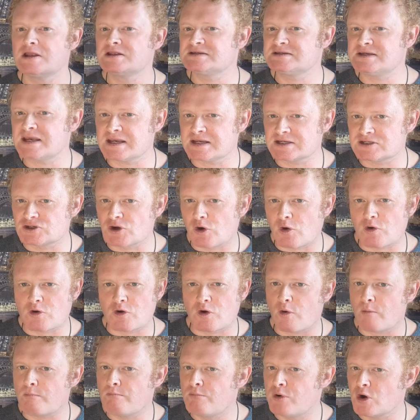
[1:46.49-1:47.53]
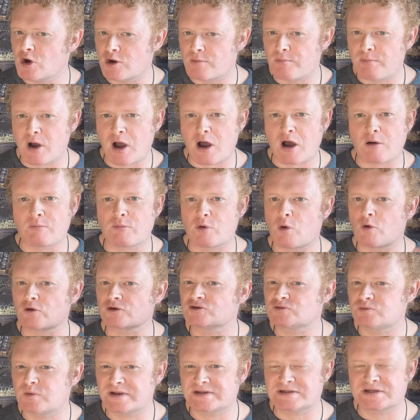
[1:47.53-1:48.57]
TikTok or BookBub or
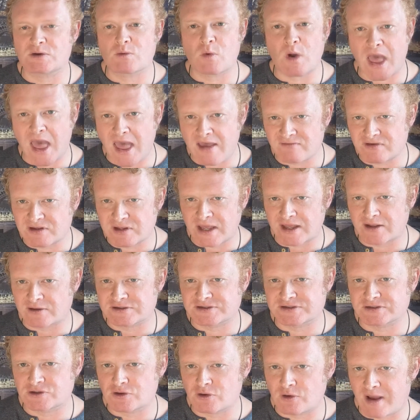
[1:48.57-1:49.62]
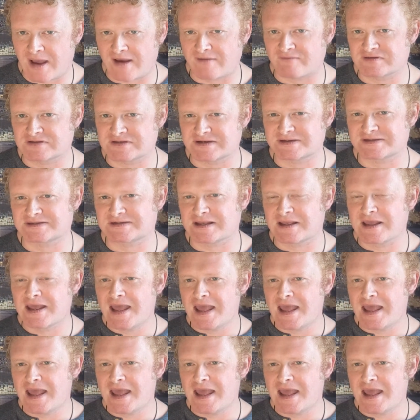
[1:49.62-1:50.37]
Twitter, wherever else you're advertising.